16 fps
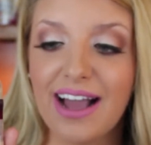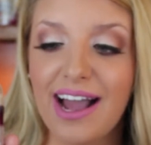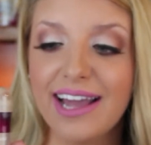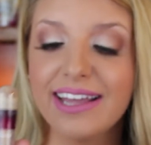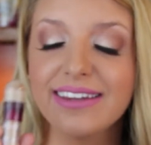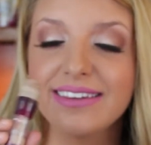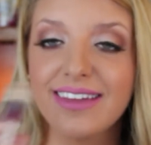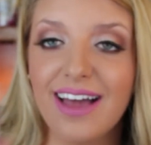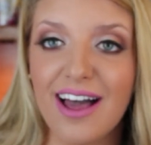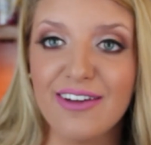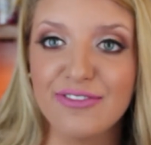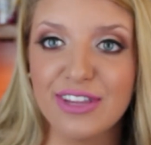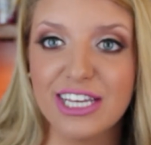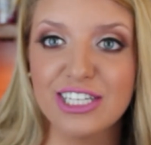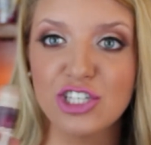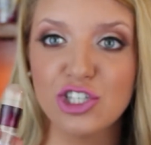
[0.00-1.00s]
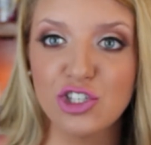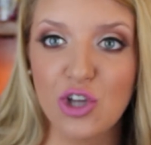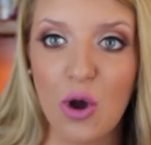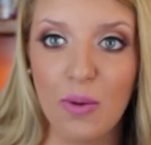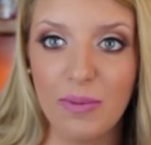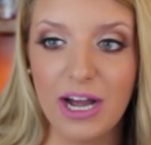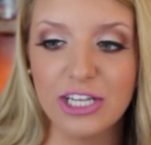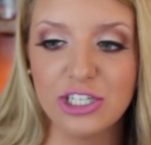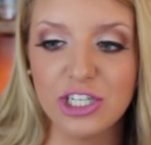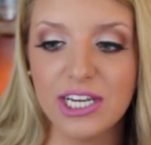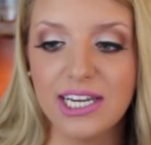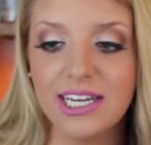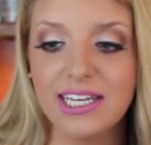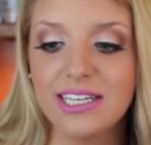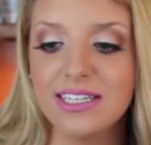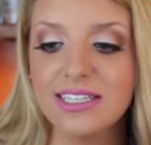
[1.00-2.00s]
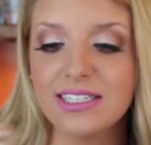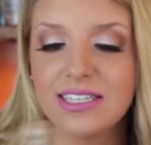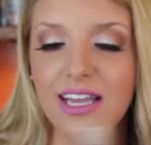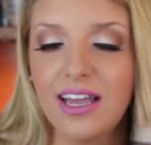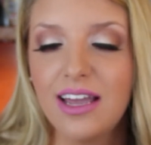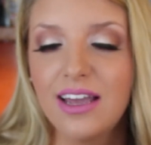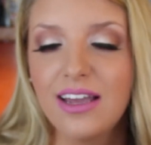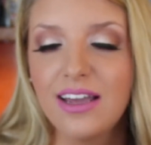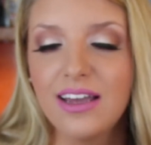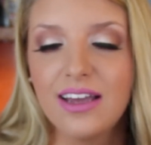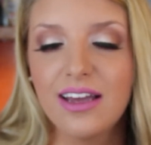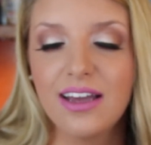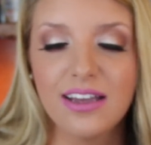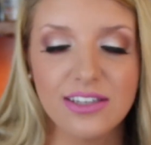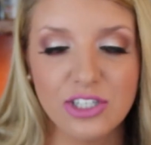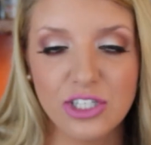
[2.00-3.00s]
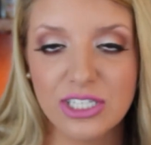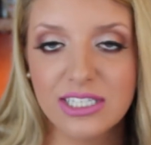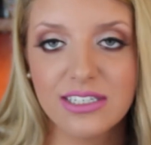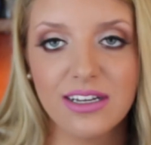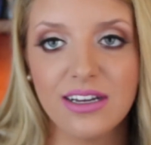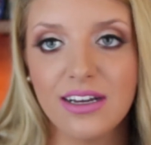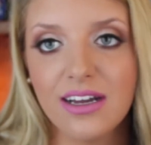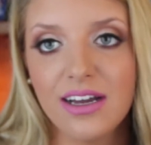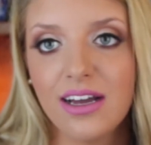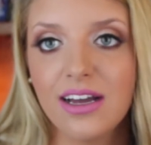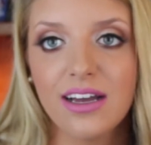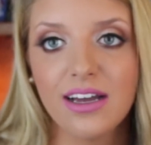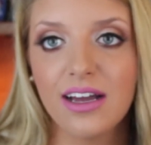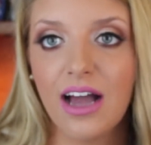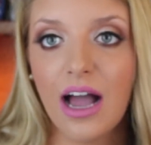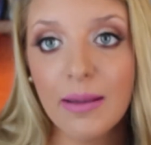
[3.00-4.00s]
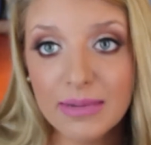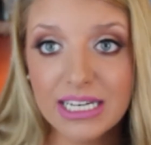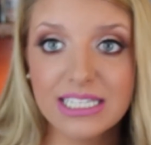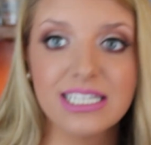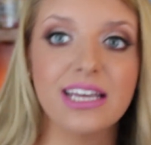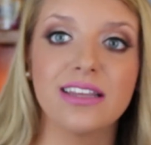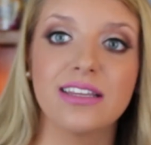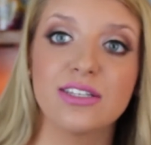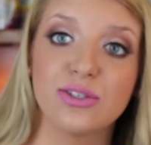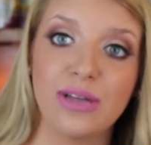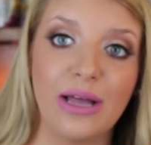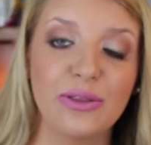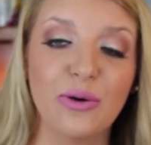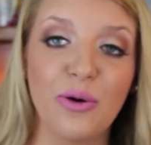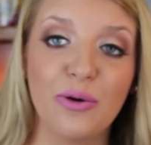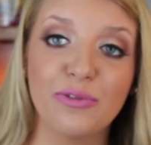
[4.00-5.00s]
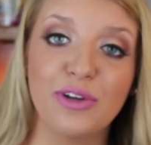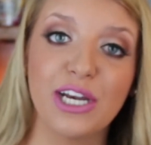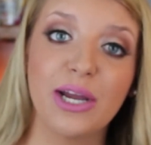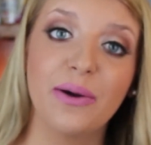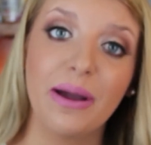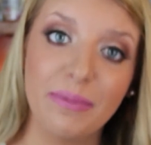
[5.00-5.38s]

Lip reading: I love this so much. It is just, I'm going to say this throughout the whole video.